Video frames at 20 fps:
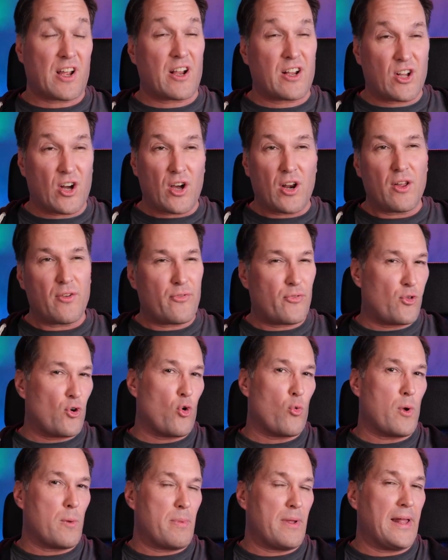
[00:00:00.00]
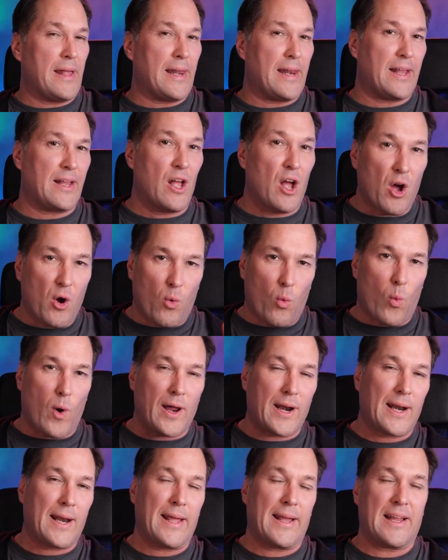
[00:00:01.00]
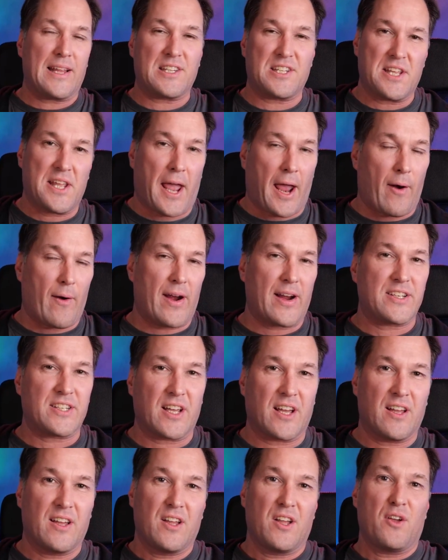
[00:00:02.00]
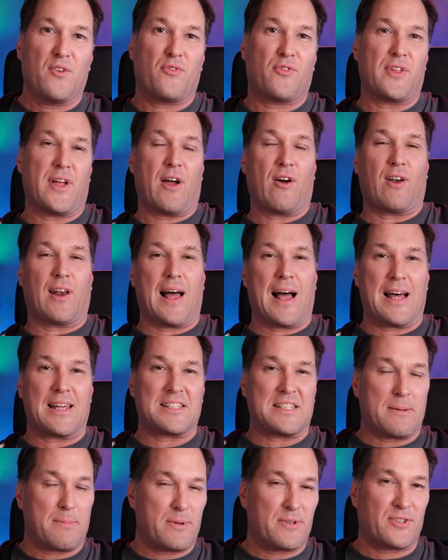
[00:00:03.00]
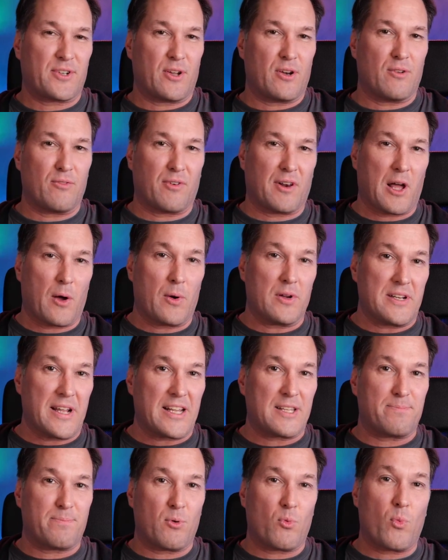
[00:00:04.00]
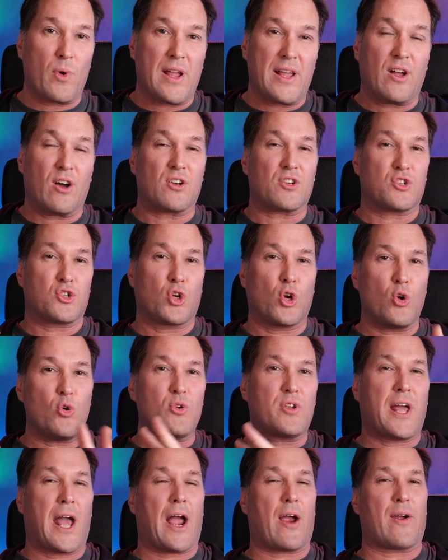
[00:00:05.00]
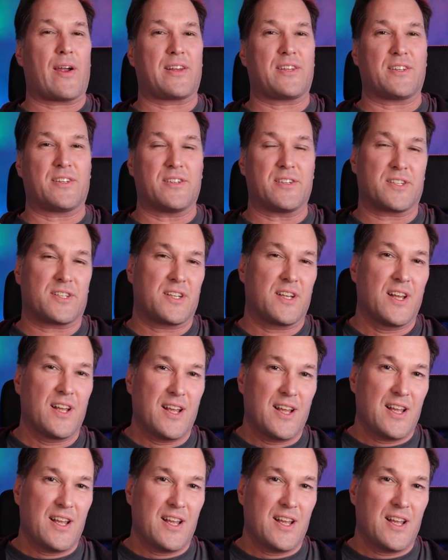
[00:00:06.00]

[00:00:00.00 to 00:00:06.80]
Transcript: I kind of thought we'd be getting one legacy character for our last episode of Lower Decks, but we got two characters.